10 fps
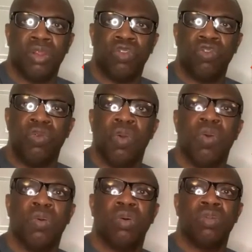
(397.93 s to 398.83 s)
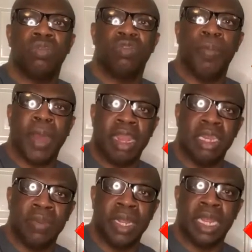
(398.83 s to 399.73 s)
to go to
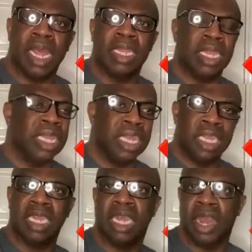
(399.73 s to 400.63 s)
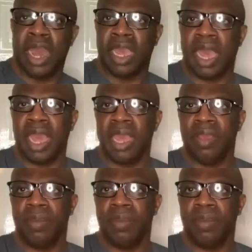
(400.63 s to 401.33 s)
management and say, this is the right guy.